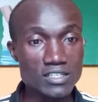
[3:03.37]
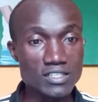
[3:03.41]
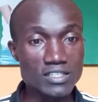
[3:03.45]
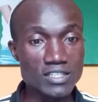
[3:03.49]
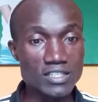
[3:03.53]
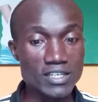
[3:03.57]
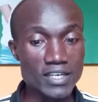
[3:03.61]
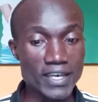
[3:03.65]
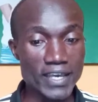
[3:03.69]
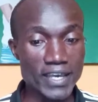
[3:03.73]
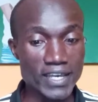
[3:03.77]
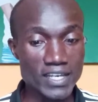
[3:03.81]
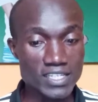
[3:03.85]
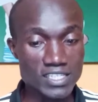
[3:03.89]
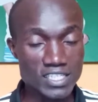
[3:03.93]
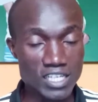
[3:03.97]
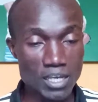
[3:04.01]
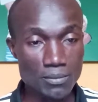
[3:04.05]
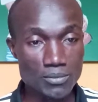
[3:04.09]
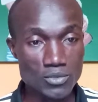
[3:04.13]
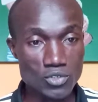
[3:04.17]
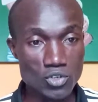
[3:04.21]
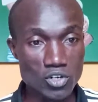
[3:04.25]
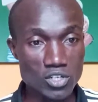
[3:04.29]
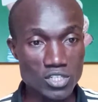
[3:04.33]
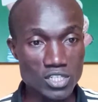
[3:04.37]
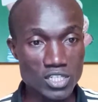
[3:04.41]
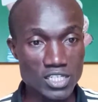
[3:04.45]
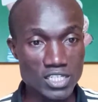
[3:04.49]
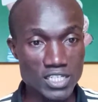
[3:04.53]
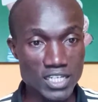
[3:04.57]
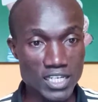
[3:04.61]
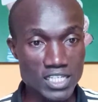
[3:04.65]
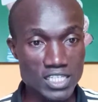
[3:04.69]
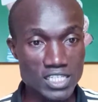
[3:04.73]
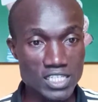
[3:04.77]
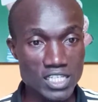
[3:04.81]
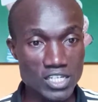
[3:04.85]
the excerpt or the
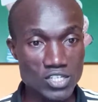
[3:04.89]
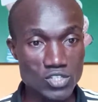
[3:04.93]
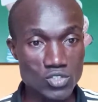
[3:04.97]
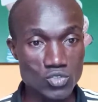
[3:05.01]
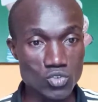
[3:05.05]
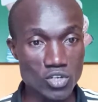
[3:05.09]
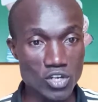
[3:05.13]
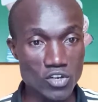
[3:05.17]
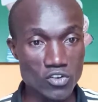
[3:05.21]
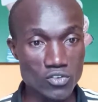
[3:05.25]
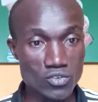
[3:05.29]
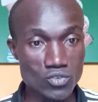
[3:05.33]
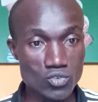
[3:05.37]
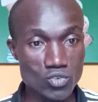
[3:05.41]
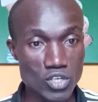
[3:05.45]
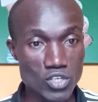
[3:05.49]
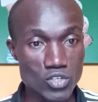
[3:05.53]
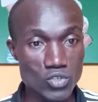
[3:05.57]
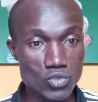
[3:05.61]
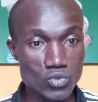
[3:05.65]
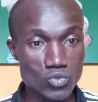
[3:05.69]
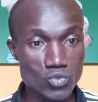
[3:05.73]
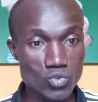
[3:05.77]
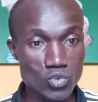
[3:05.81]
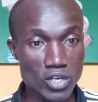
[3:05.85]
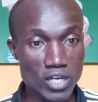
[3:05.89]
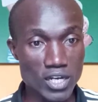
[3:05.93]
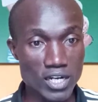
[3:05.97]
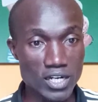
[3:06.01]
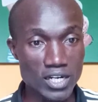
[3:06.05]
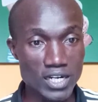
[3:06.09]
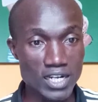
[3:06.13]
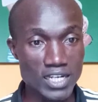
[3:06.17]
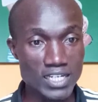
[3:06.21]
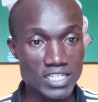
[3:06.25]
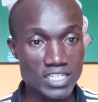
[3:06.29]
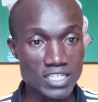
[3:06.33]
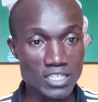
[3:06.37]
text that you are
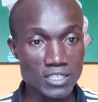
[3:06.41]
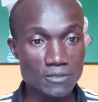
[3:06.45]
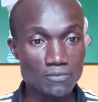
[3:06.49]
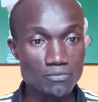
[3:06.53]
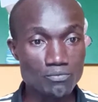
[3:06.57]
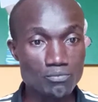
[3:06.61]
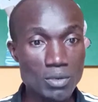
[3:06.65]
writing.